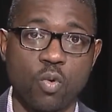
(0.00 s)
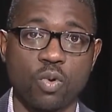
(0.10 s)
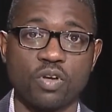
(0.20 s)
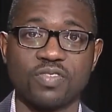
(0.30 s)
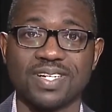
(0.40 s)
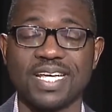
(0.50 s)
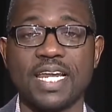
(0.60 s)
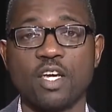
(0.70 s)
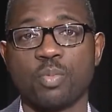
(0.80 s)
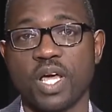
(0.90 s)
one of the
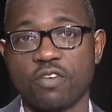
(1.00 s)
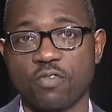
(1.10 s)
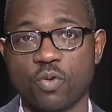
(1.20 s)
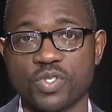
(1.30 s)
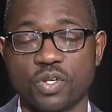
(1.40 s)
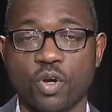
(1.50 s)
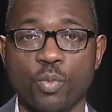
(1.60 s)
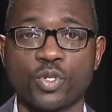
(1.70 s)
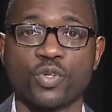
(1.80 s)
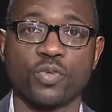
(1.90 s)
leading platforms in the
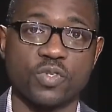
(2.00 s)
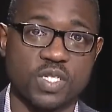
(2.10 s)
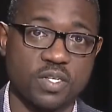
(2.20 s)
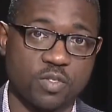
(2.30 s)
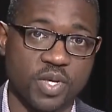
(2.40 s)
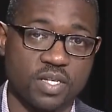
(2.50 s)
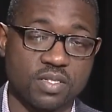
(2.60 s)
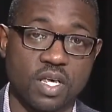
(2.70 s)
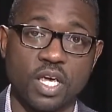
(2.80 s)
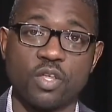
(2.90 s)
commercial real estate space.
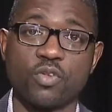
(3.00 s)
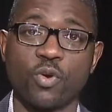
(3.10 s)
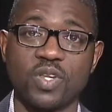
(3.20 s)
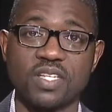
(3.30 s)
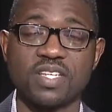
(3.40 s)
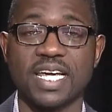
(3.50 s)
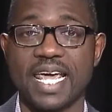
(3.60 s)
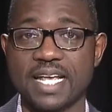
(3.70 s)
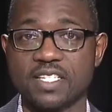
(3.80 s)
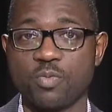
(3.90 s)
They're a leasing and
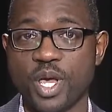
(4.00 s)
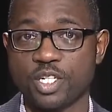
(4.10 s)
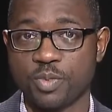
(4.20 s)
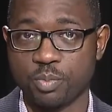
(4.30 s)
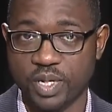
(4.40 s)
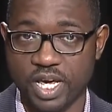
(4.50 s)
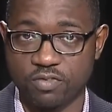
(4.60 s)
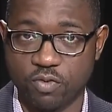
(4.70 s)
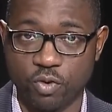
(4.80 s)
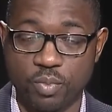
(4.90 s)
asset management
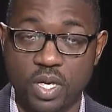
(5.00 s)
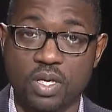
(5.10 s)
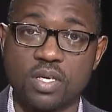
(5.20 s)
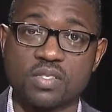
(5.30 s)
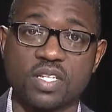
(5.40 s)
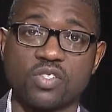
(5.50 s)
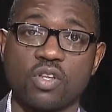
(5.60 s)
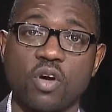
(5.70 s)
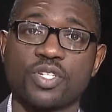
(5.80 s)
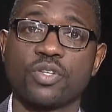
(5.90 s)
platform. Since
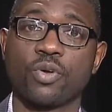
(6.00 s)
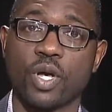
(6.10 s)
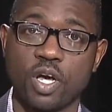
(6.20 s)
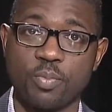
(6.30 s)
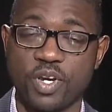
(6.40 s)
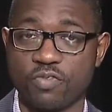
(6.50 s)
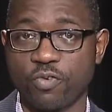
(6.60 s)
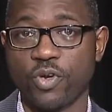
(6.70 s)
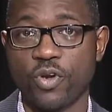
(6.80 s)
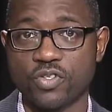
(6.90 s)
launching their company
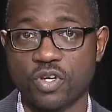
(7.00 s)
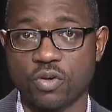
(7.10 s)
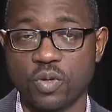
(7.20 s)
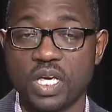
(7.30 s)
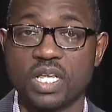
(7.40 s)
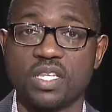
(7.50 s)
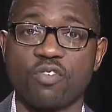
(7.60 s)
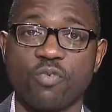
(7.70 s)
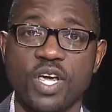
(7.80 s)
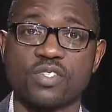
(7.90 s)
4 years ago,
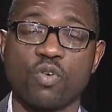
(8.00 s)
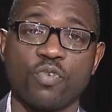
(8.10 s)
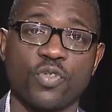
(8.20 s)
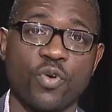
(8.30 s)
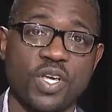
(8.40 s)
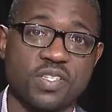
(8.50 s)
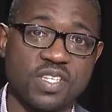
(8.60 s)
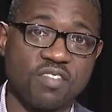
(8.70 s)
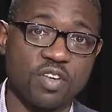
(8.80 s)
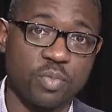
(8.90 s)
they've raised over
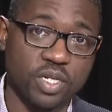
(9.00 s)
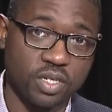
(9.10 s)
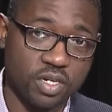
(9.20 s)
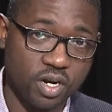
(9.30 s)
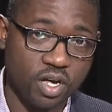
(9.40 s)
$37 million